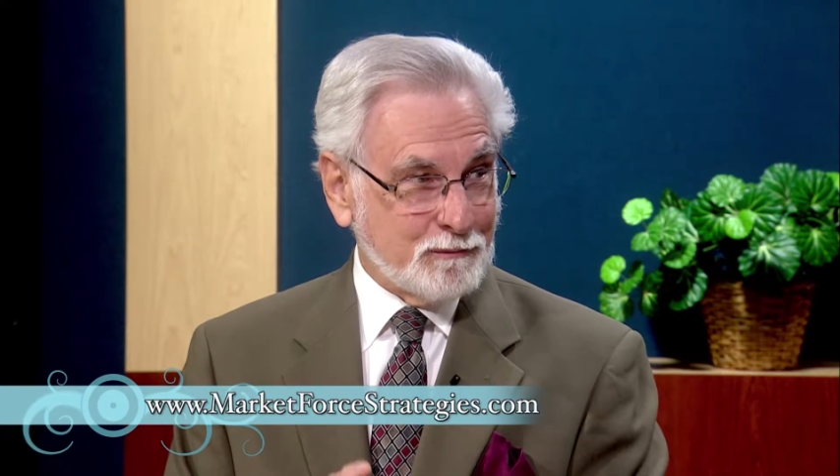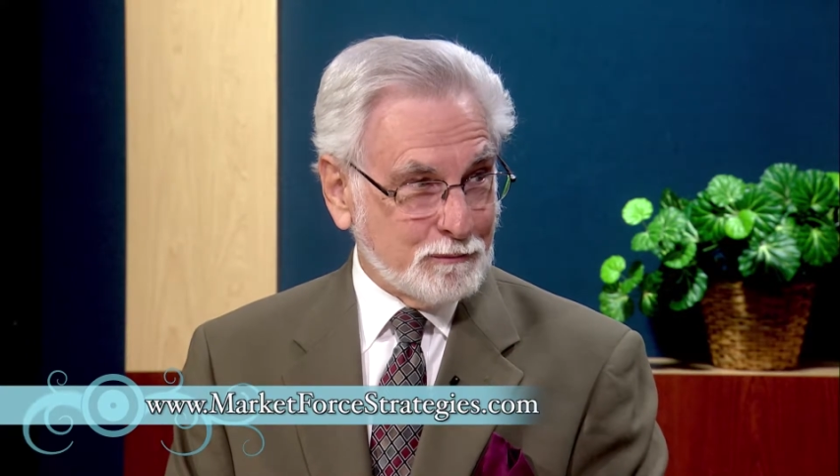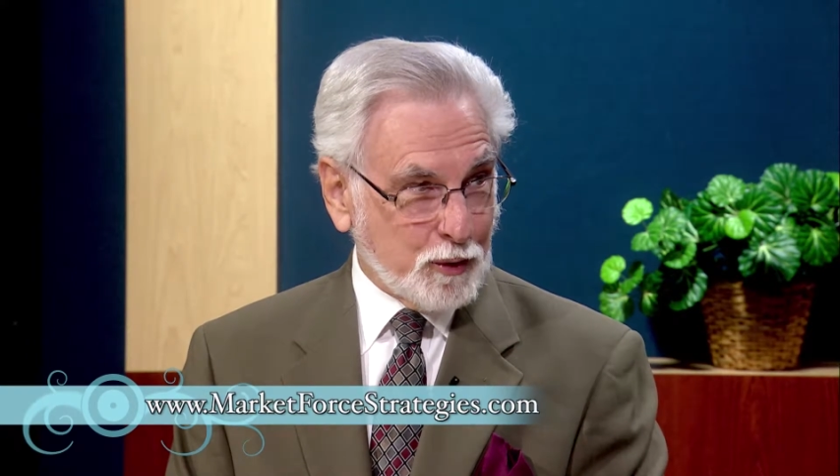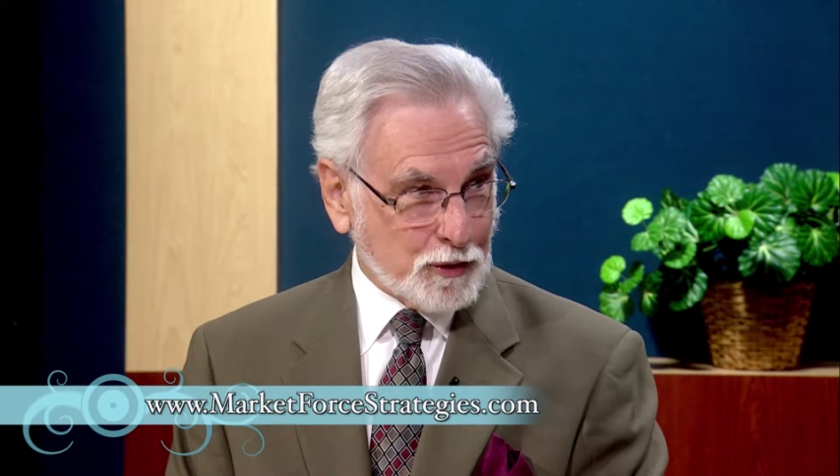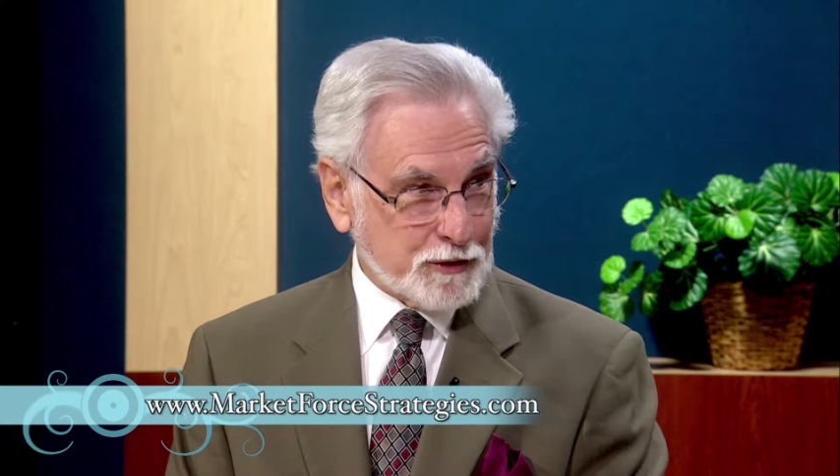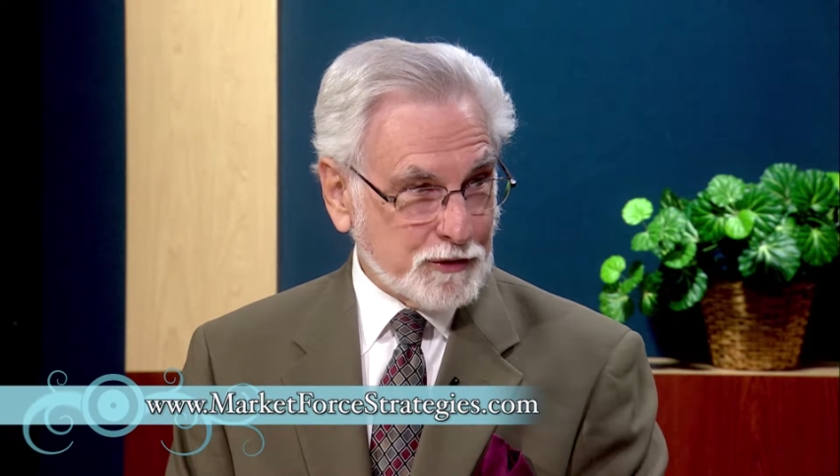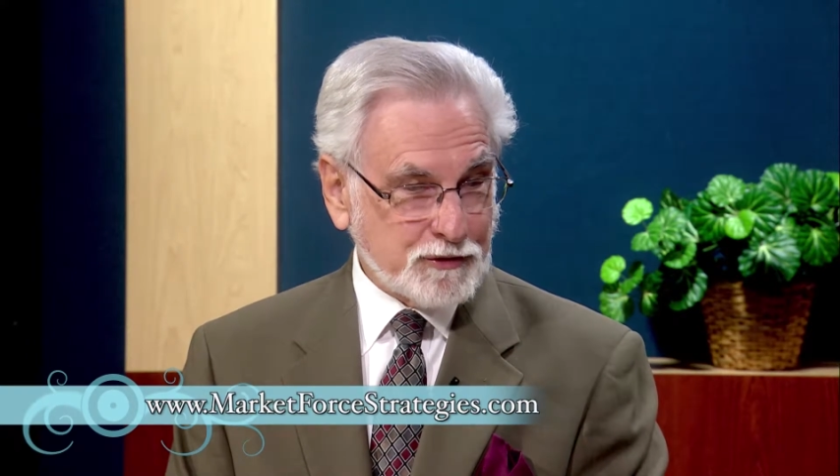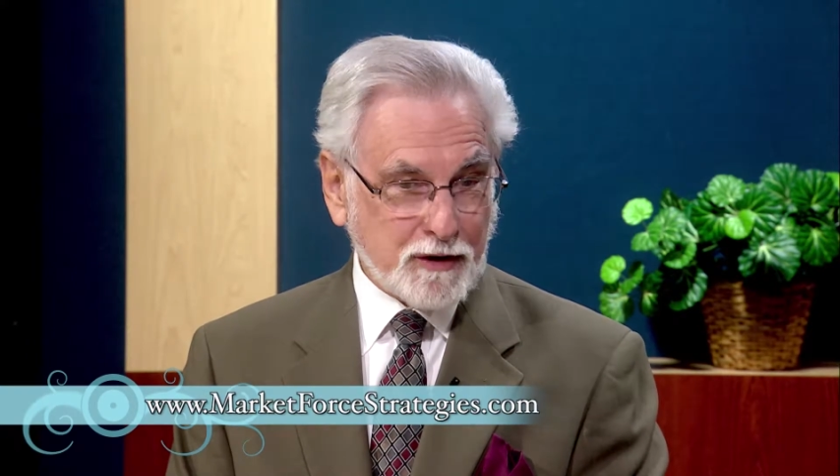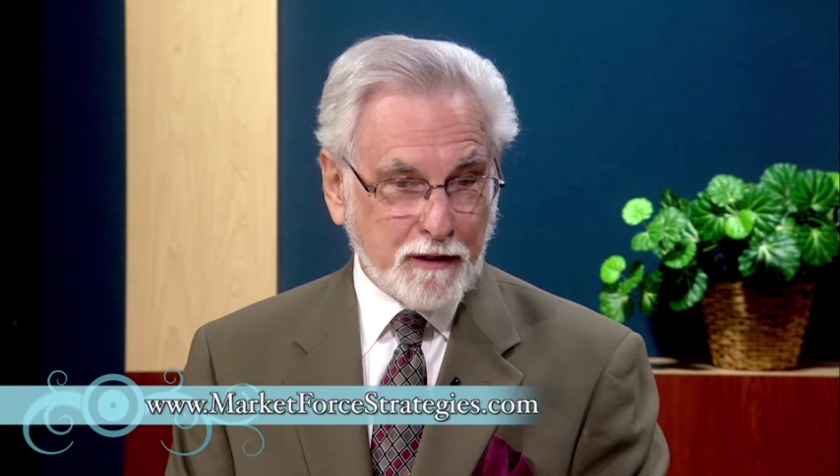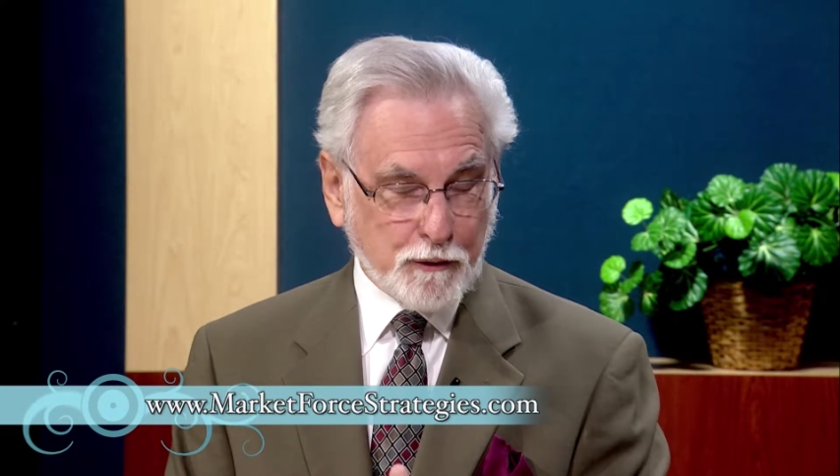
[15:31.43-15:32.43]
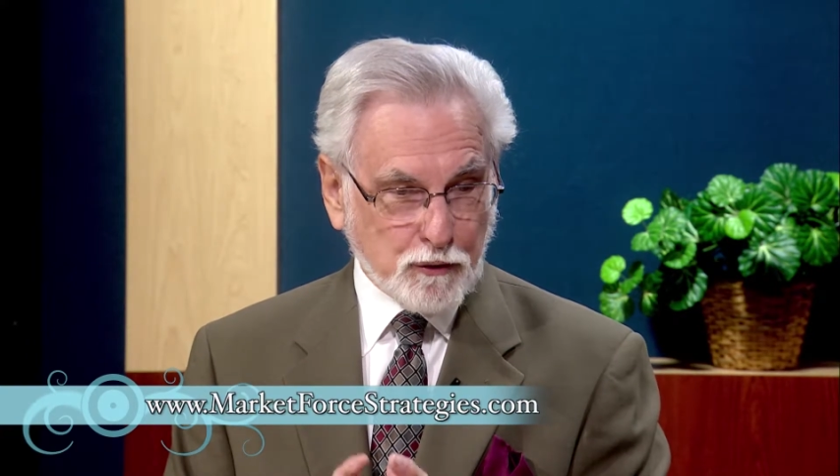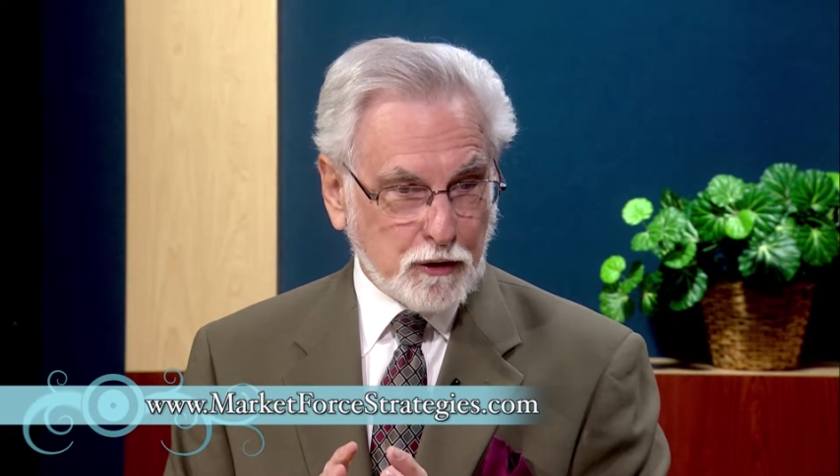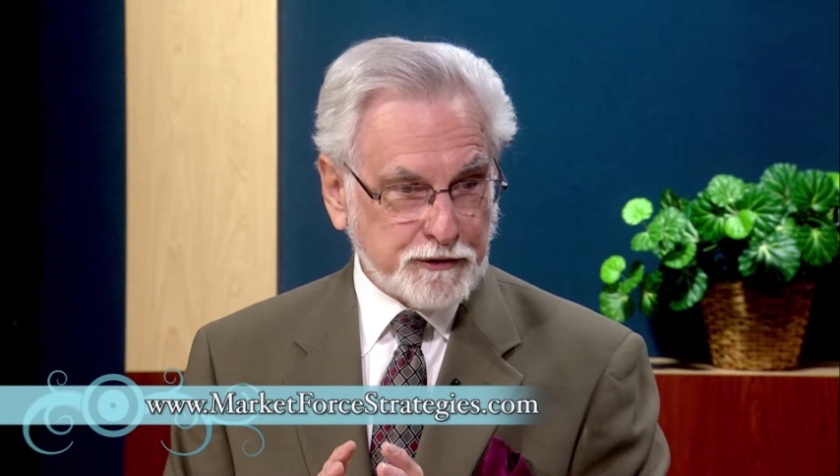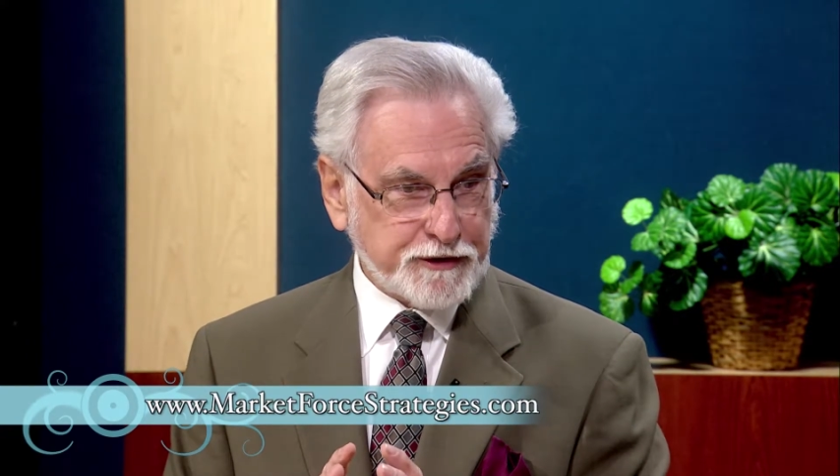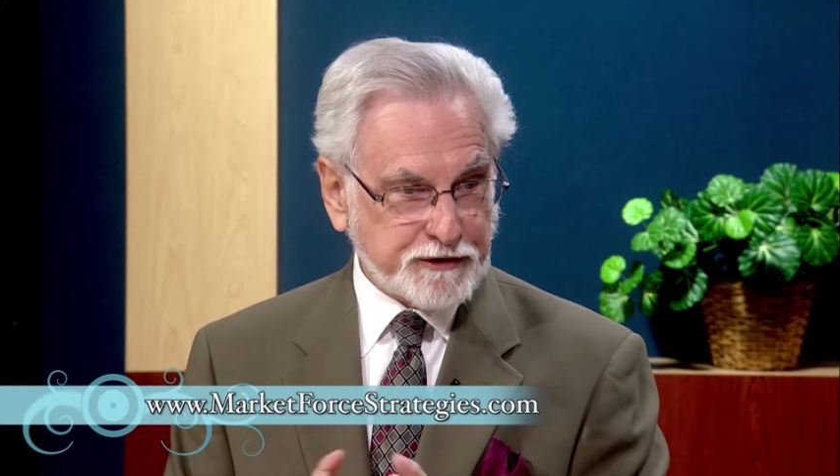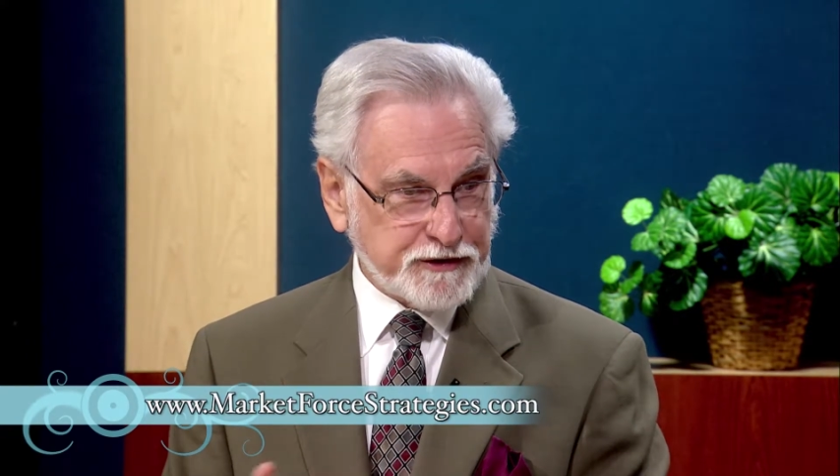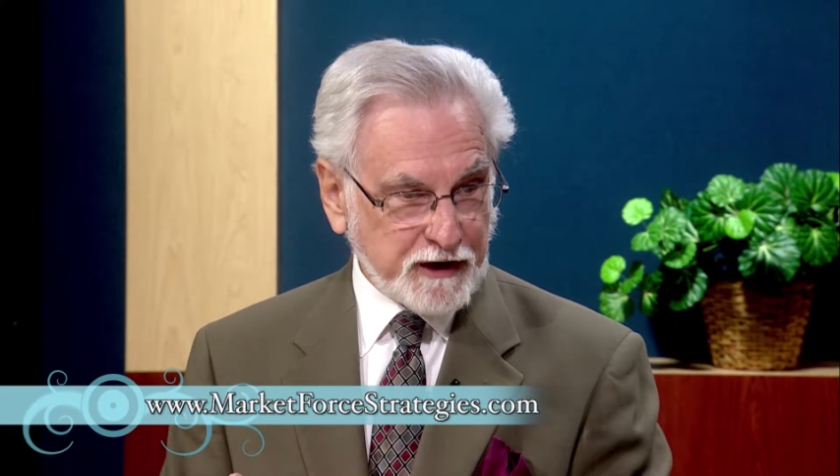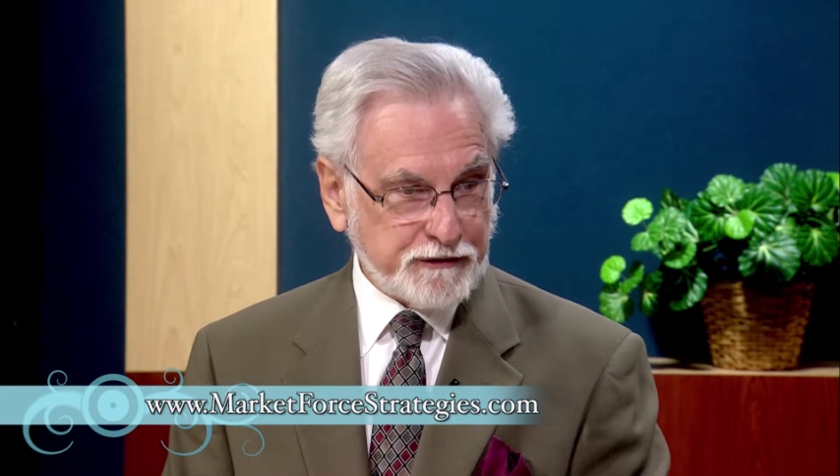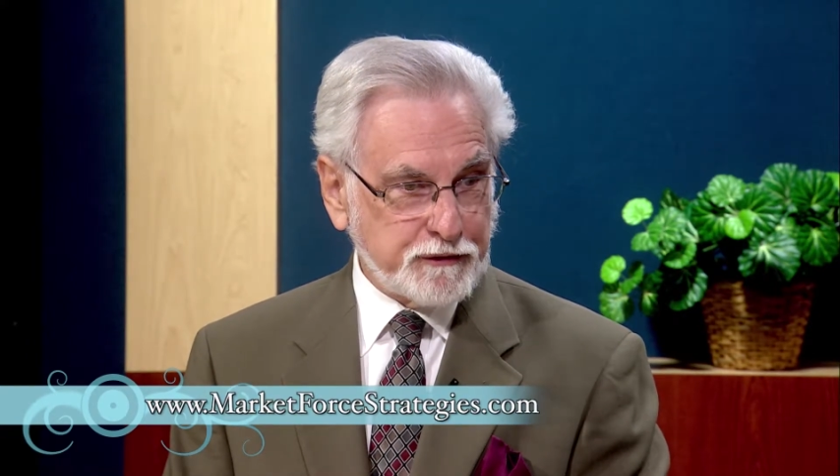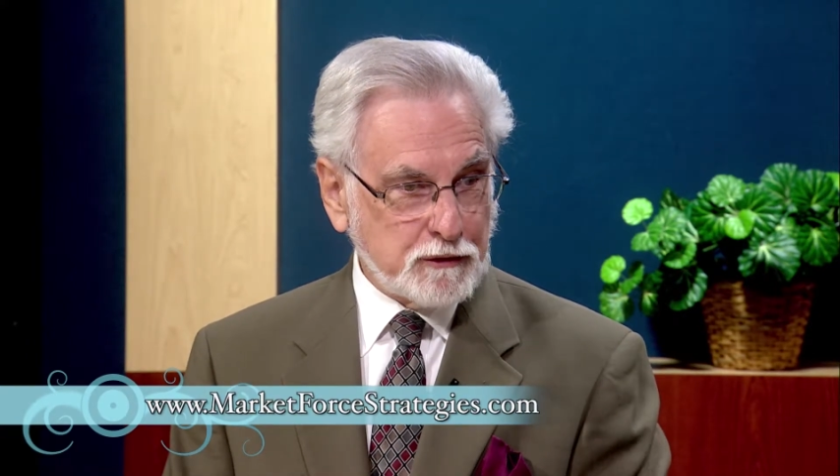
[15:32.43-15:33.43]
Borders, they were all
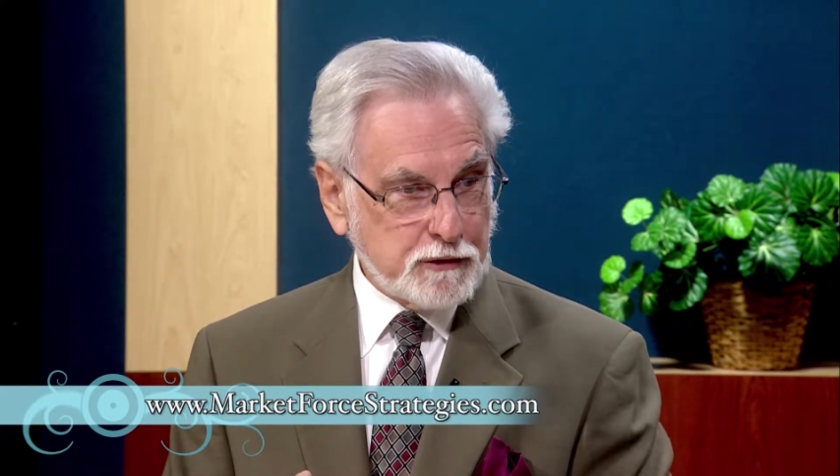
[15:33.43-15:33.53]
successful,